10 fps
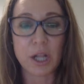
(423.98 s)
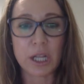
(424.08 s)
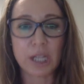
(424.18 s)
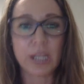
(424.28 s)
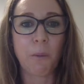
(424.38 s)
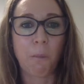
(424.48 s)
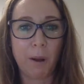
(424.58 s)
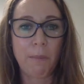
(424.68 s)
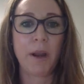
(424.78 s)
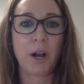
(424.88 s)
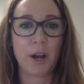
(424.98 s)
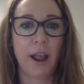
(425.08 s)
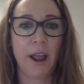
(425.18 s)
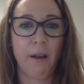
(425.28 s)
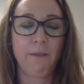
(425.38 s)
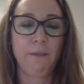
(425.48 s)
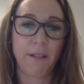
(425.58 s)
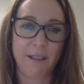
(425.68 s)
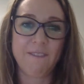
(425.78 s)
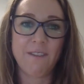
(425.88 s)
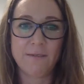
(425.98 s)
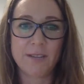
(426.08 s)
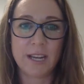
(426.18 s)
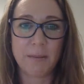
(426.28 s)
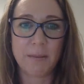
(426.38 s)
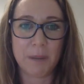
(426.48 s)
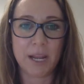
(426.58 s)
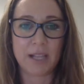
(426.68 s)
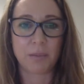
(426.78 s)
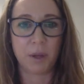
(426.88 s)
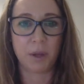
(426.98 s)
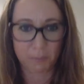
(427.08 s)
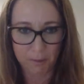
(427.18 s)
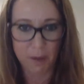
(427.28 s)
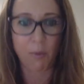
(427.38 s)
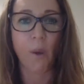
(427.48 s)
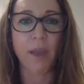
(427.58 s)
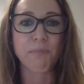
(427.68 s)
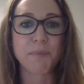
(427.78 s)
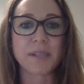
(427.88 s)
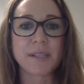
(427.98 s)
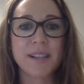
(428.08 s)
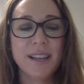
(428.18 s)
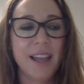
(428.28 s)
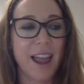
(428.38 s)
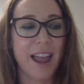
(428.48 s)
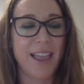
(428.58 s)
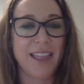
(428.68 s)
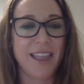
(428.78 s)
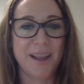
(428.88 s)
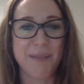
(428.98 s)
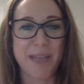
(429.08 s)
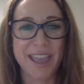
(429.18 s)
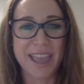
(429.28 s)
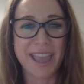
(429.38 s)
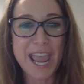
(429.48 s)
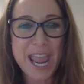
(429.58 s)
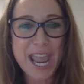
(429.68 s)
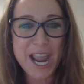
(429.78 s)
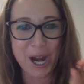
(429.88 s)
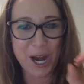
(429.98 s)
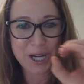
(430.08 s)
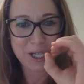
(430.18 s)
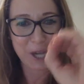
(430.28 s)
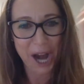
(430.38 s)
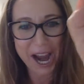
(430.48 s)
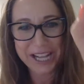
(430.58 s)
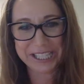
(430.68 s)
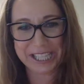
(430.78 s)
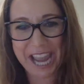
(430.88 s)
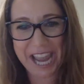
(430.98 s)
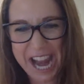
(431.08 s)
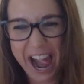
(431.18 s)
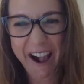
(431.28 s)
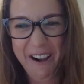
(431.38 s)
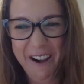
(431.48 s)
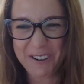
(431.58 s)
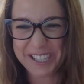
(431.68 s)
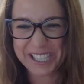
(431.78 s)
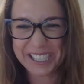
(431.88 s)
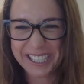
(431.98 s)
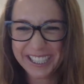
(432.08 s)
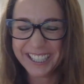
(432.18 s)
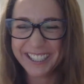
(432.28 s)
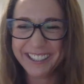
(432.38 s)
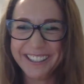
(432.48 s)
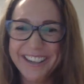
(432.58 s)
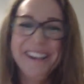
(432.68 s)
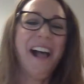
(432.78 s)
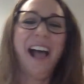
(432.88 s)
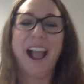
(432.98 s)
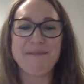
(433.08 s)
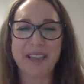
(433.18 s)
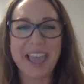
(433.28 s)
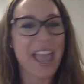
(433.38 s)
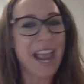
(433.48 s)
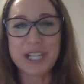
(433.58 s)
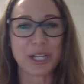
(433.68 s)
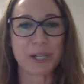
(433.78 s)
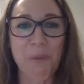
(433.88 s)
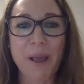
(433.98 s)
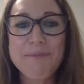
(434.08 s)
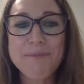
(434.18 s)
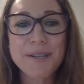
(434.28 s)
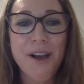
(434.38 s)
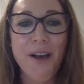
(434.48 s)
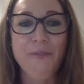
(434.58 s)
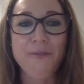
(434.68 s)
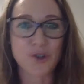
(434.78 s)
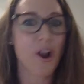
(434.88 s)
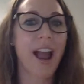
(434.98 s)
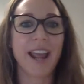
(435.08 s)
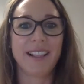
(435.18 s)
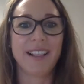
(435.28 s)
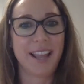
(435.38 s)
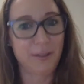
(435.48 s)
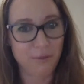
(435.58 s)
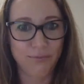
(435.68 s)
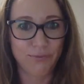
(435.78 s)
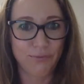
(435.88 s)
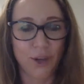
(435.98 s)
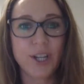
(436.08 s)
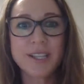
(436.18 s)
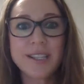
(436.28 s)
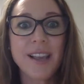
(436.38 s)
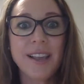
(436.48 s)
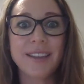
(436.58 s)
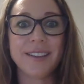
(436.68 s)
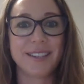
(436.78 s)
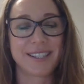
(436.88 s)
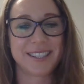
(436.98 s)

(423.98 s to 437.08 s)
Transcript: literally rubbing her down for like 15 minutes with baby wipes. And then I'm like, here, try Skin Out. I'm like, it just wipes it off dry in like 30 seconds.